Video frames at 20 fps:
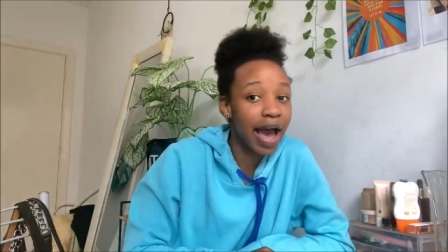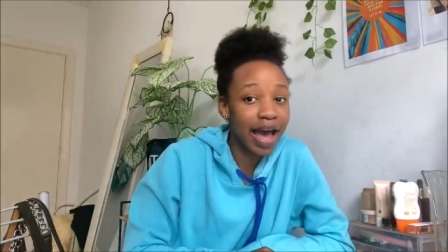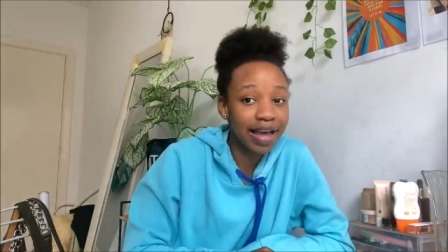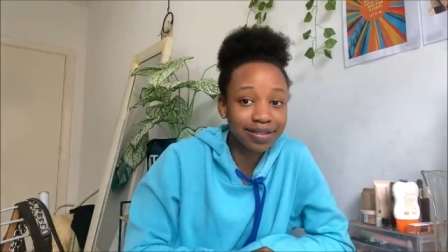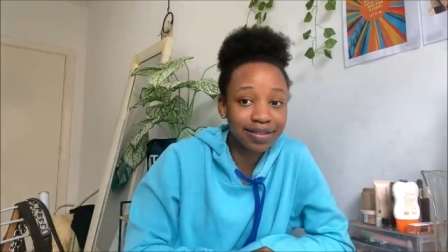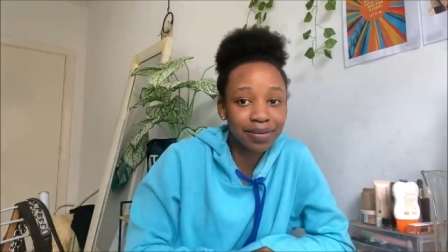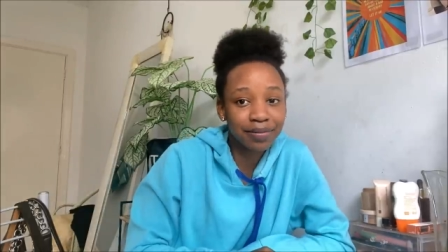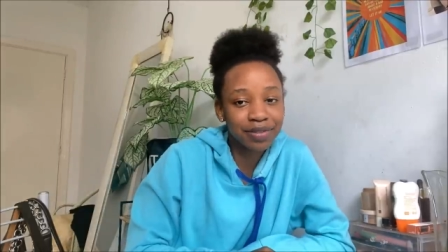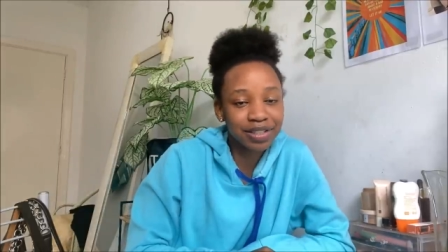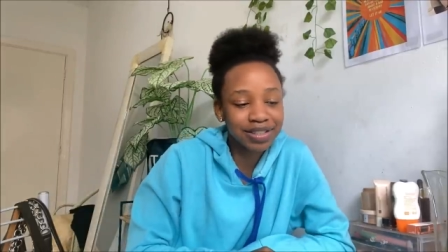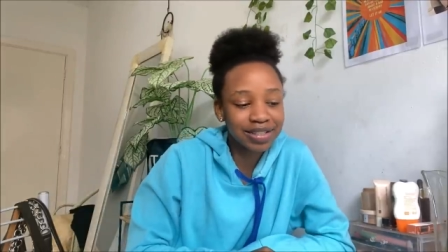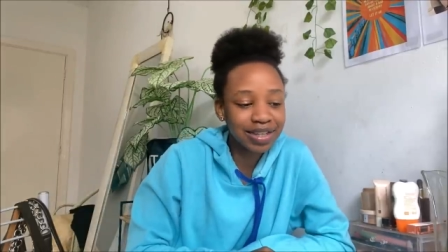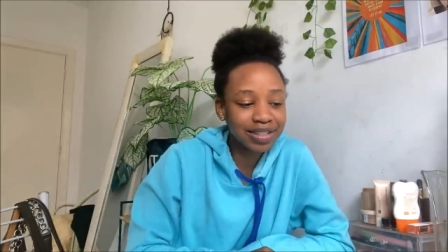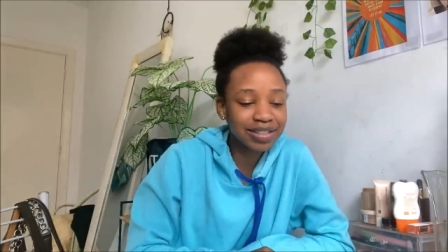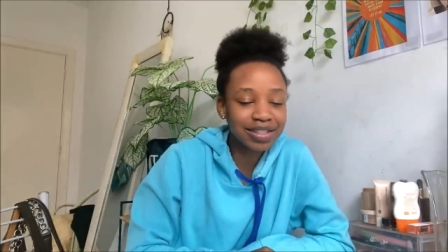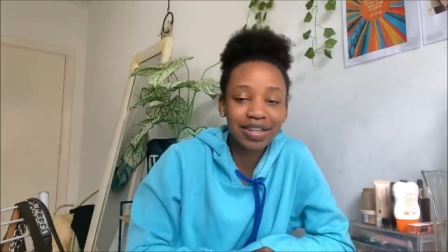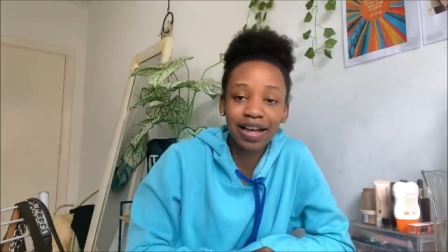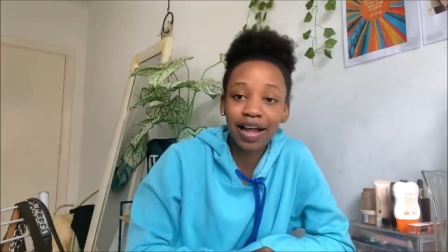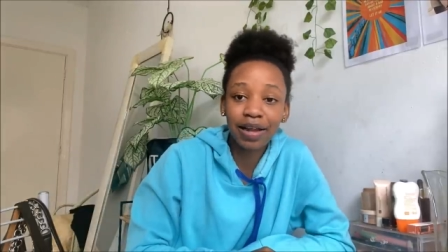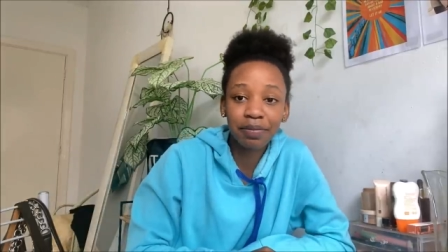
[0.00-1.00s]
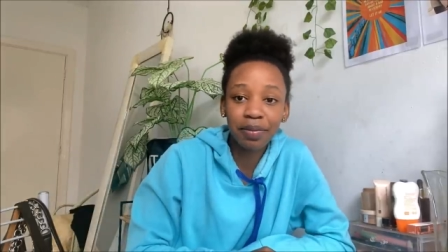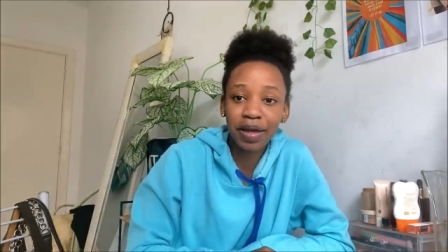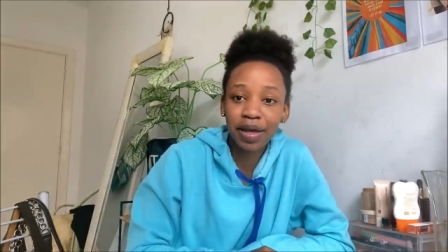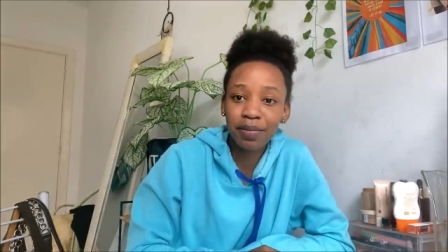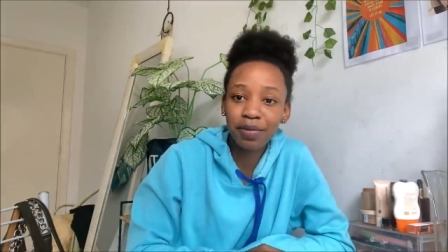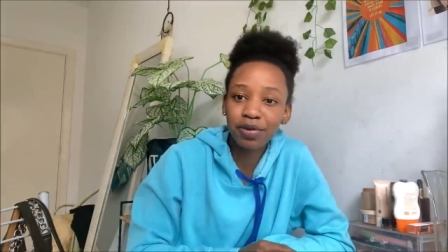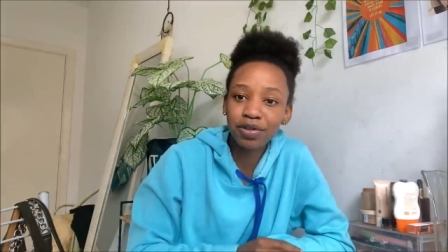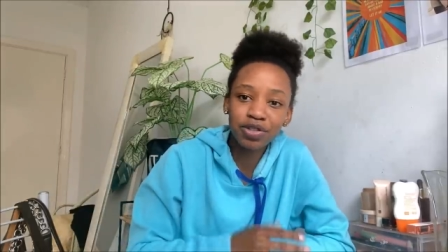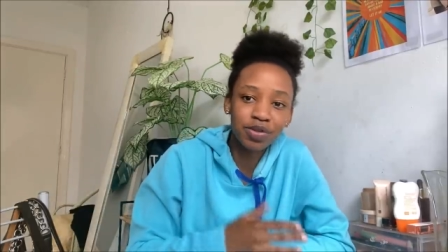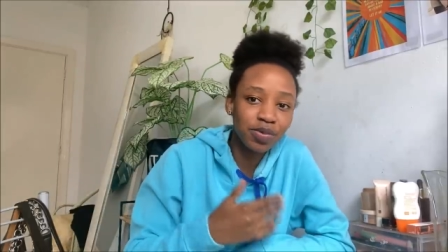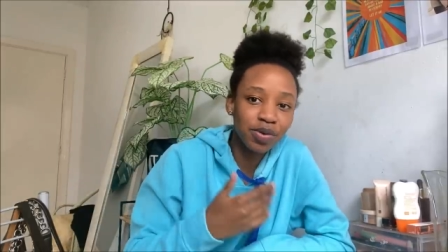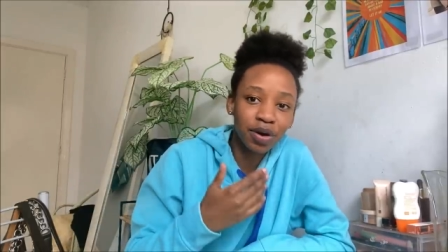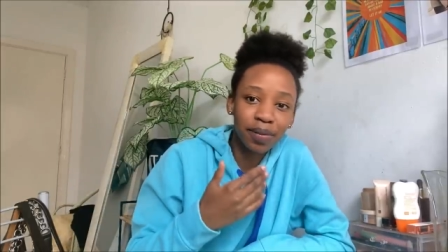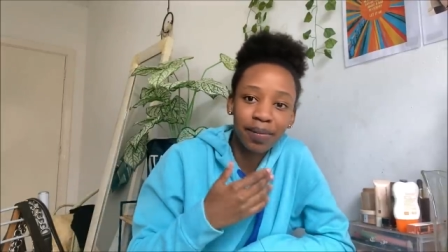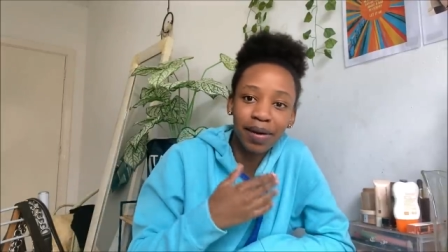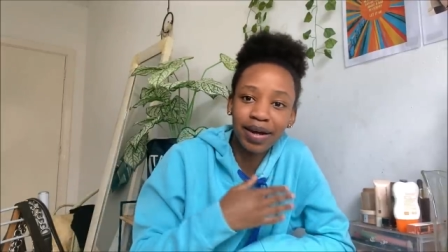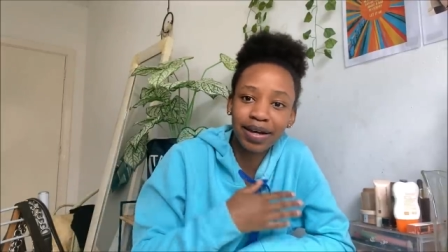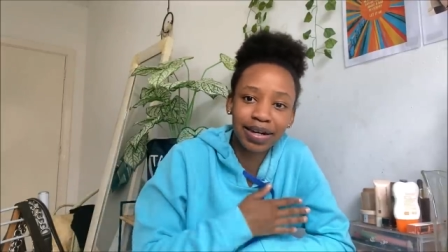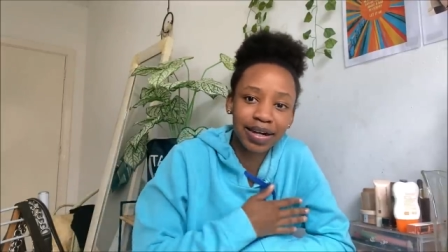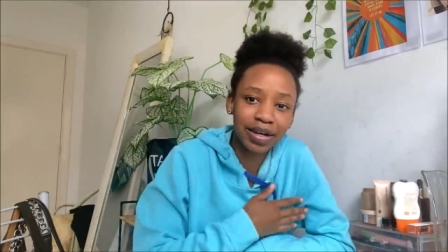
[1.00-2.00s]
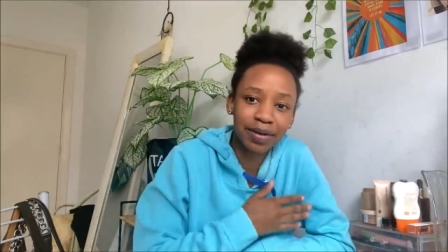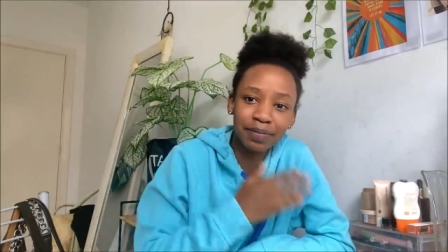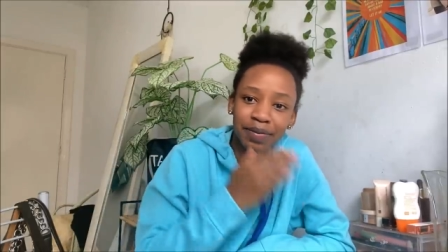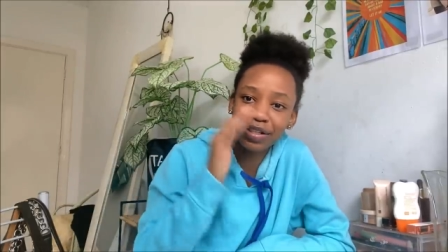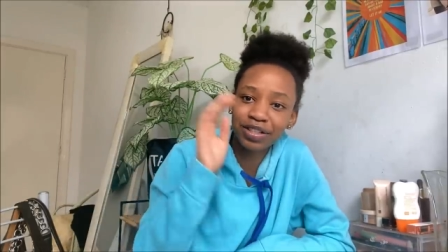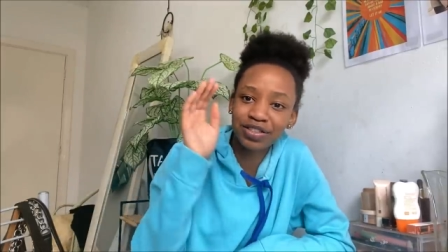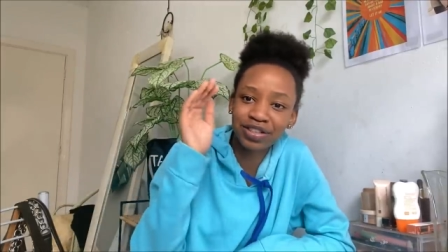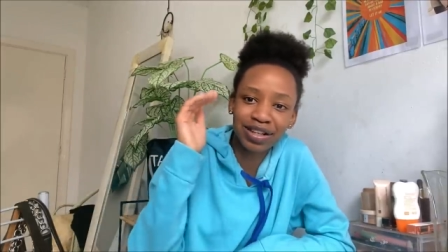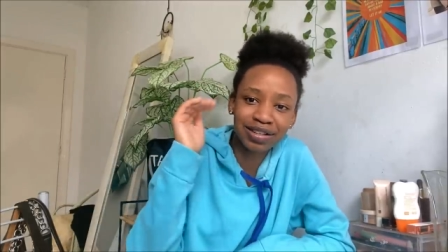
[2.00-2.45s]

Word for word: as i'm researching i'll be able to bookmark like page